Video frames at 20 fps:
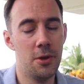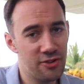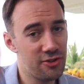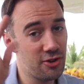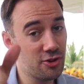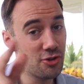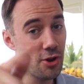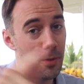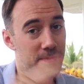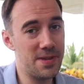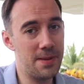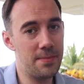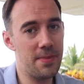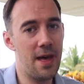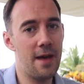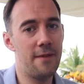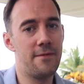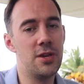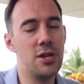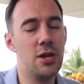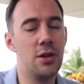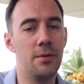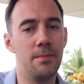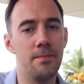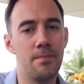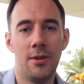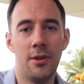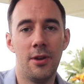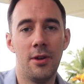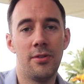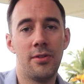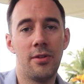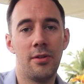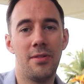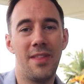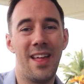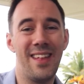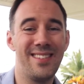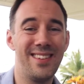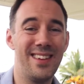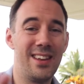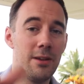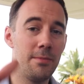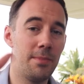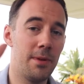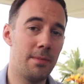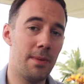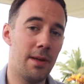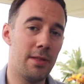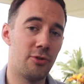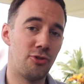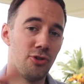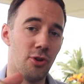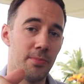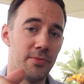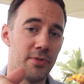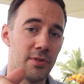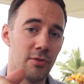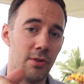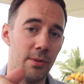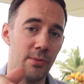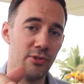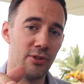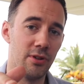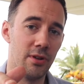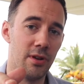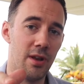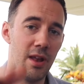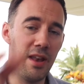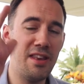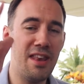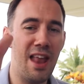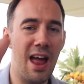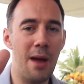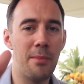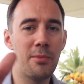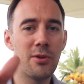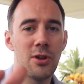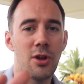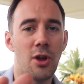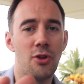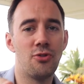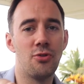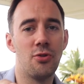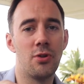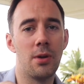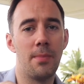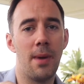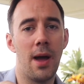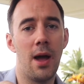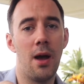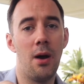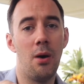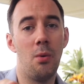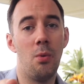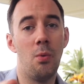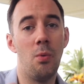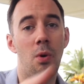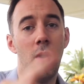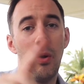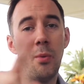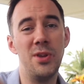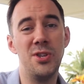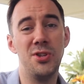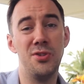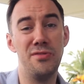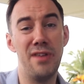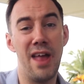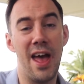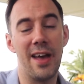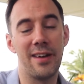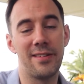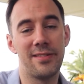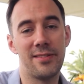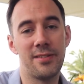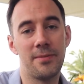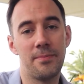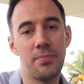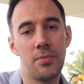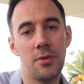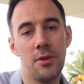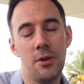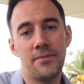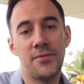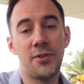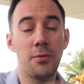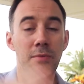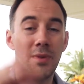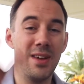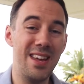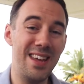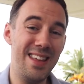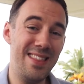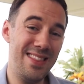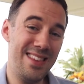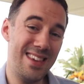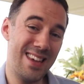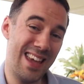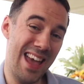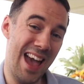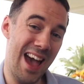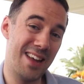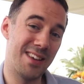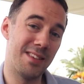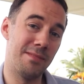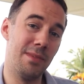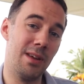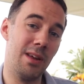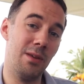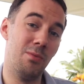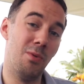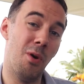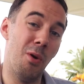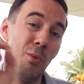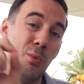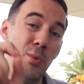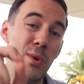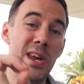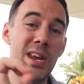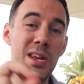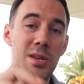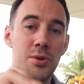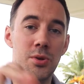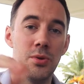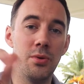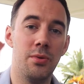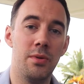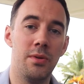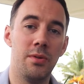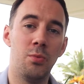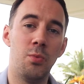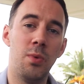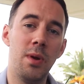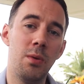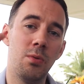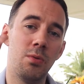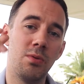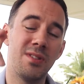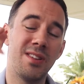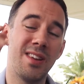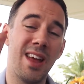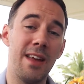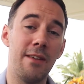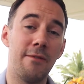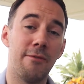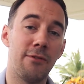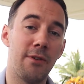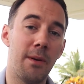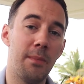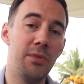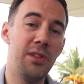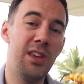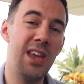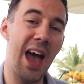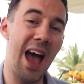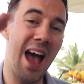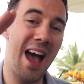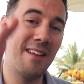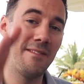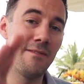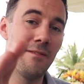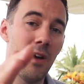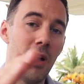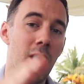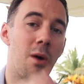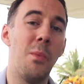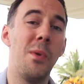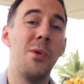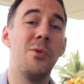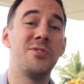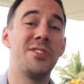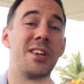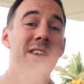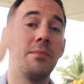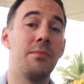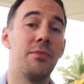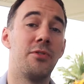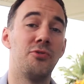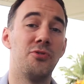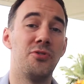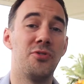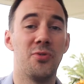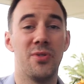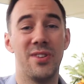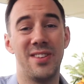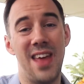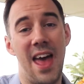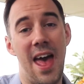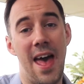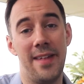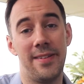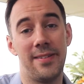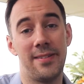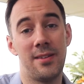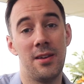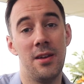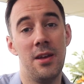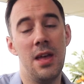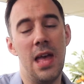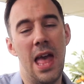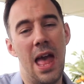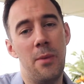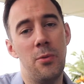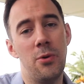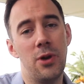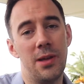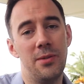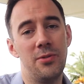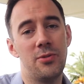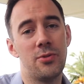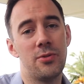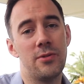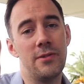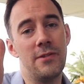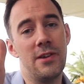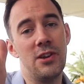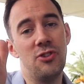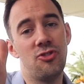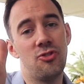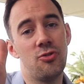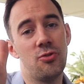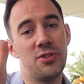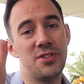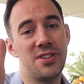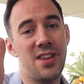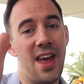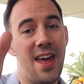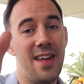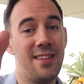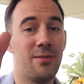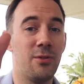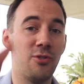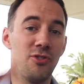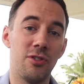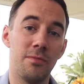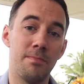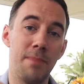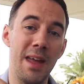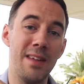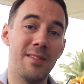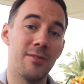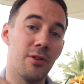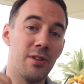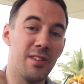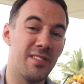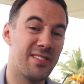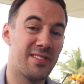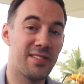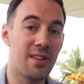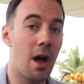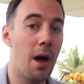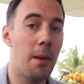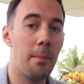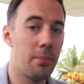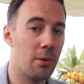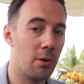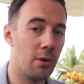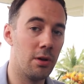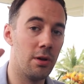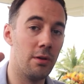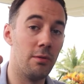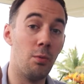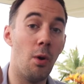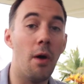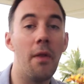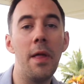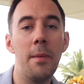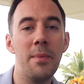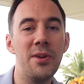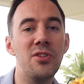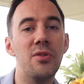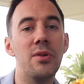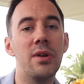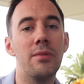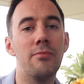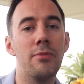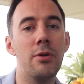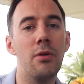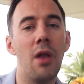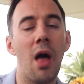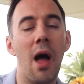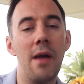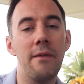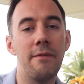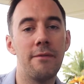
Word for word: So top tip there for you. So that's a little bit about the job description. Now I'm going to go talk about what we do next. So in the academy, what we do is we will take from the advert, we will take them through to a test, and we'll get them to a very short test, which is based on a sample of what they'll be doing in real life.